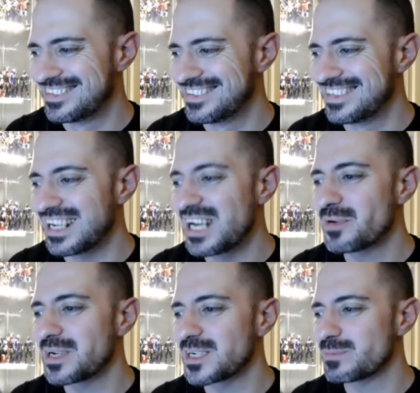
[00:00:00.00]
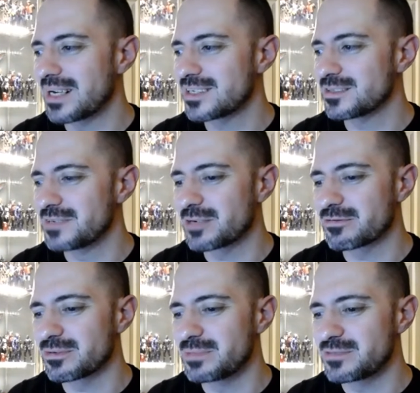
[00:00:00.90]
Did anyone expect a figure
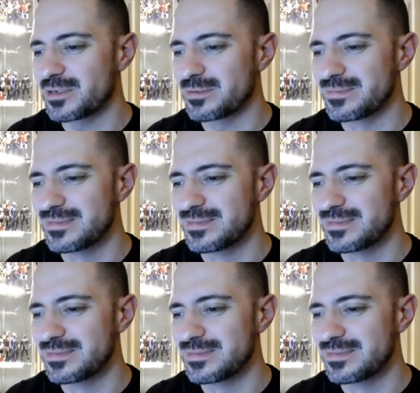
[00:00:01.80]
from this film?